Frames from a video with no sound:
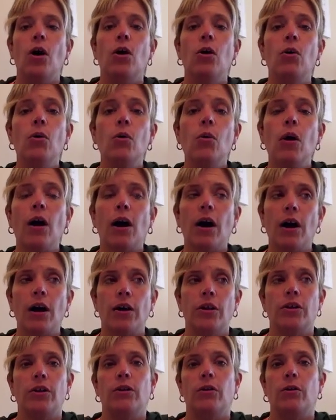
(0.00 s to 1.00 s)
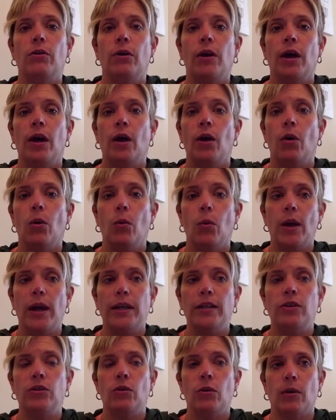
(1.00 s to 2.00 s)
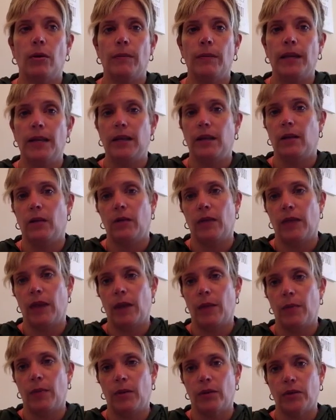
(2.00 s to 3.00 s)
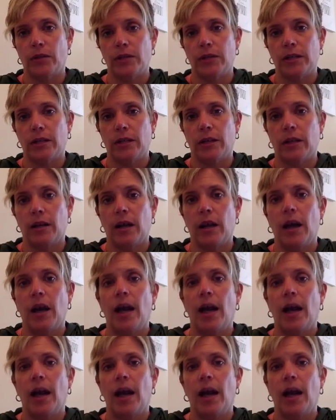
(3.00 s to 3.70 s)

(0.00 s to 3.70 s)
Who are you when you're meeting with that person?